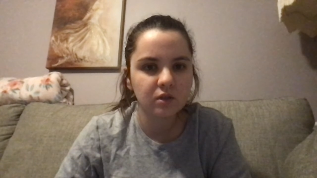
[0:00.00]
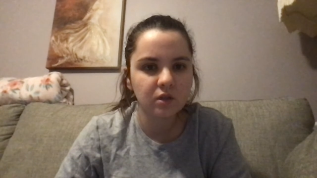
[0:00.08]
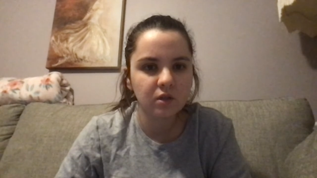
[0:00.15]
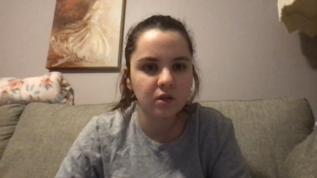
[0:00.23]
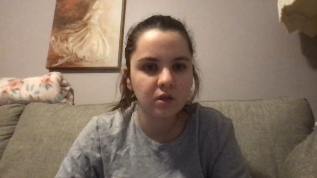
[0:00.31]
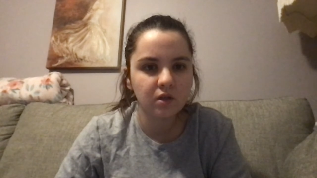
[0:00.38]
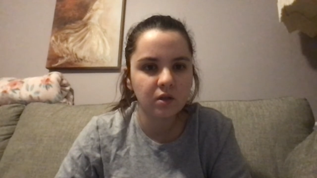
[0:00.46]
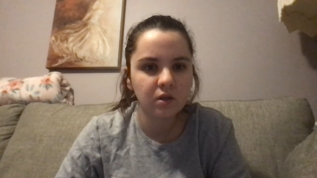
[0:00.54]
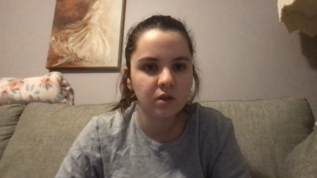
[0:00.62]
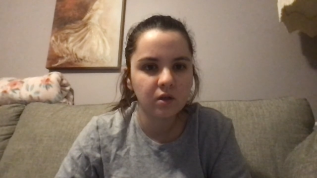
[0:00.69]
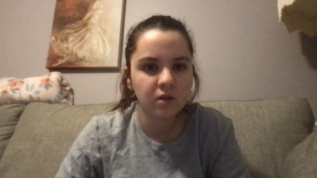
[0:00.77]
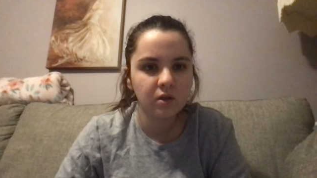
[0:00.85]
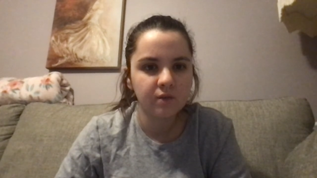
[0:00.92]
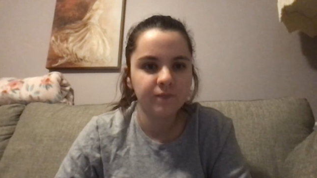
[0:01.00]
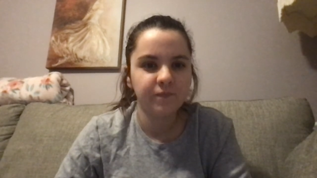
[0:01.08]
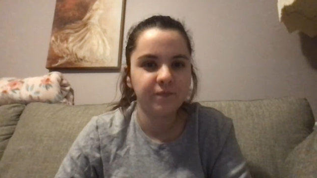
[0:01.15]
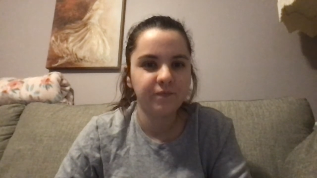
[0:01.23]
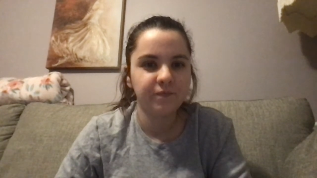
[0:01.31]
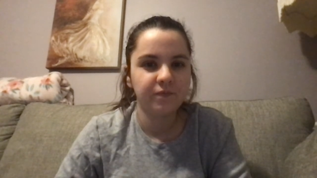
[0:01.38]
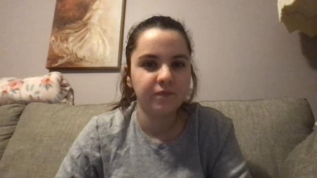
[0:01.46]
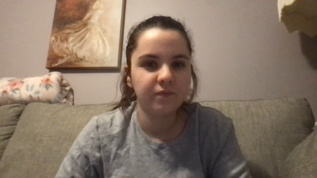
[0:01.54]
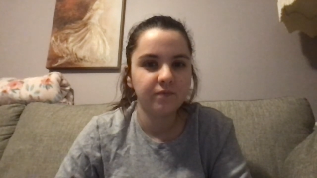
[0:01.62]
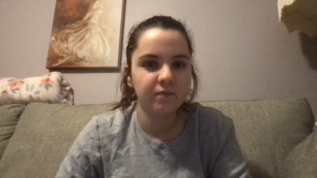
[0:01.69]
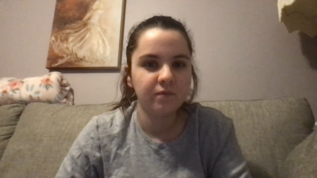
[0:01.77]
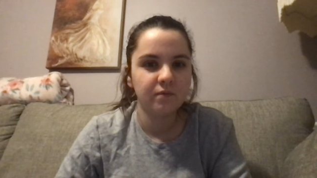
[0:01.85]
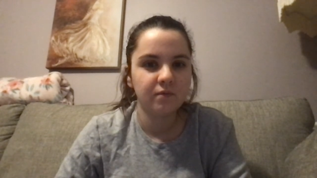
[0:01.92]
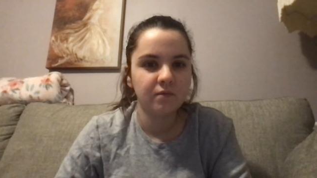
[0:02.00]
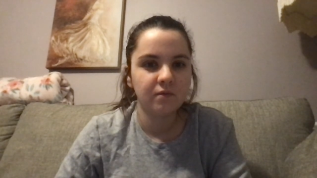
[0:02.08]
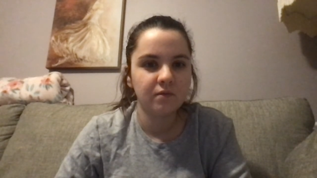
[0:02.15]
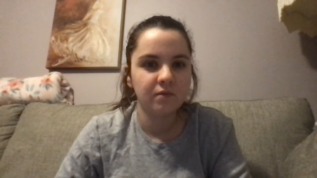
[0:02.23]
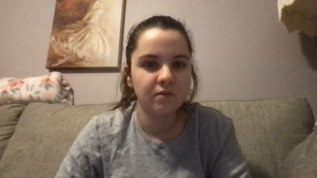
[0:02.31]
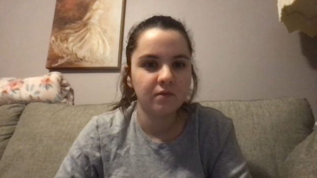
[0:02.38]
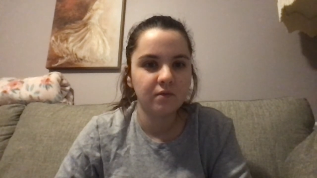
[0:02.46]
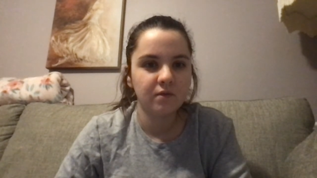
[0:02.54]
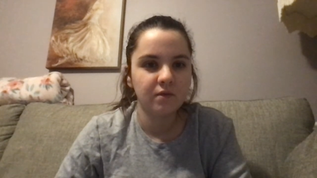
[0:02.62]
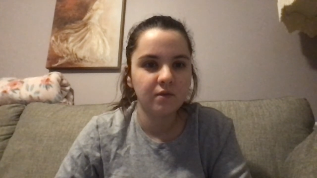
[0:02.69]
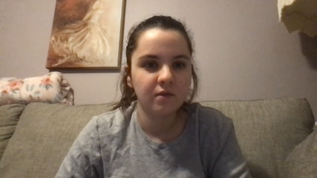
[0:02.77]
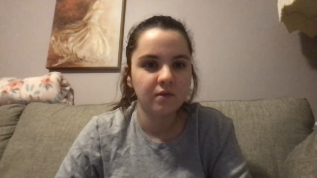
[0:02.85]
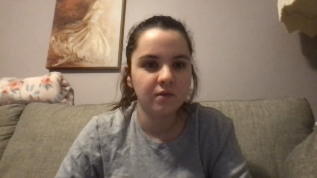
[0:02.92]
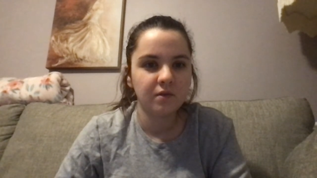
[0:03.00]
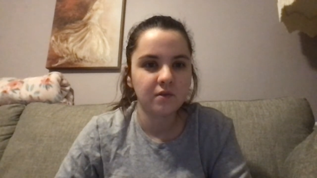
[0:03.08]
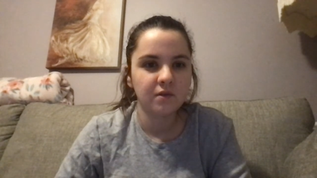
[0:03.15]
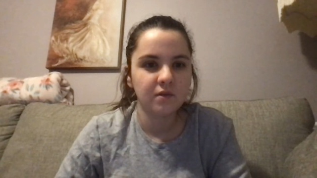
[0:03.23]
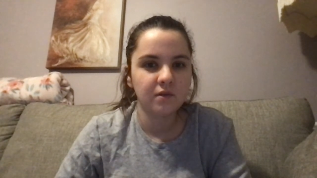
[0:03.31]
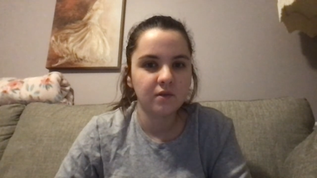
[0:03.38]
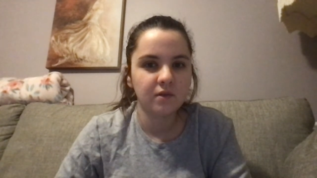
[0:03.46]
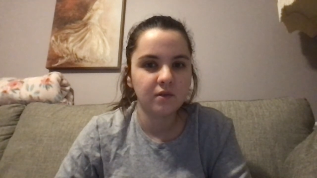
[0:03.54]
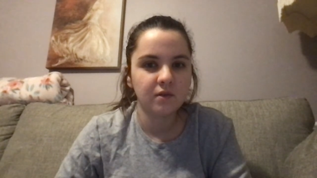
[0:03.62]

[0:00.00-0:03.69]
(silence)